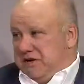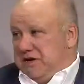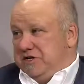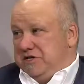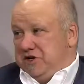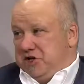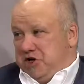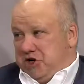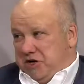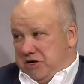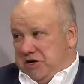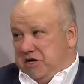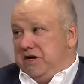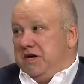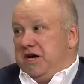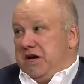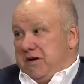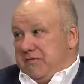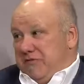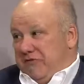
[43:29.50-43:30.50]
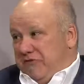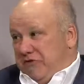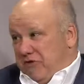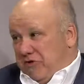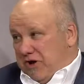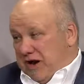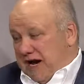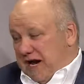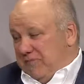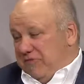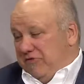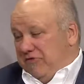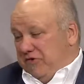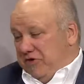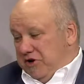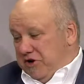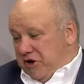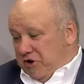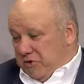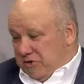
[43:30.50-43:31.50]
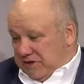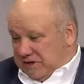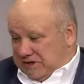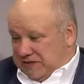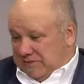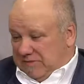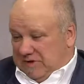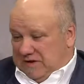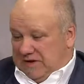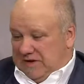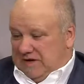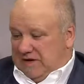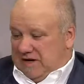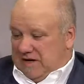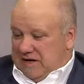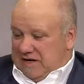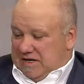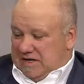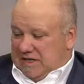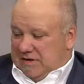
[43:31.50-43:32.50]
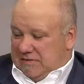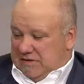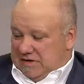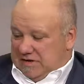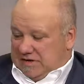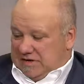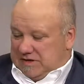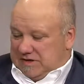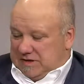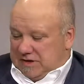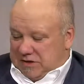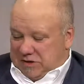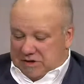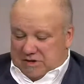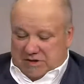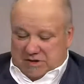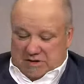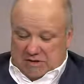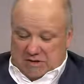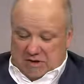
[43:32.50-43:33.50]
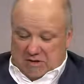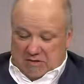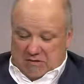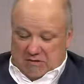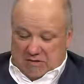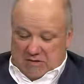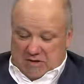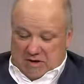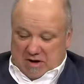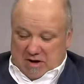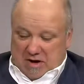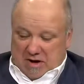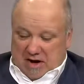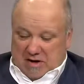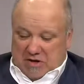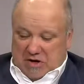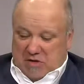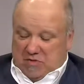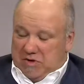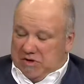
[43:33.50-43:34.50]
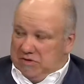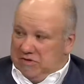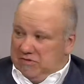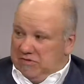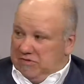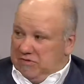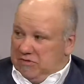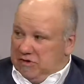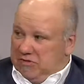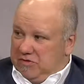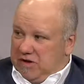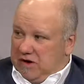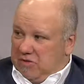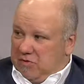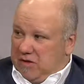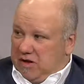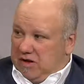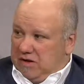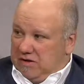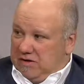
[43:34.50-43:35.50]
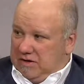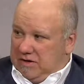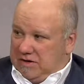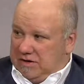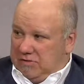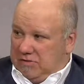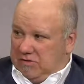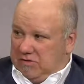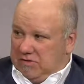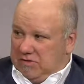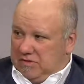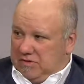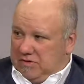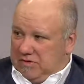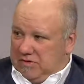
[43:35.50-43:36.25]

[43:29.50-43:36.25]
you could beforehand before you go into some of these decisions. So I think we do that well as a board.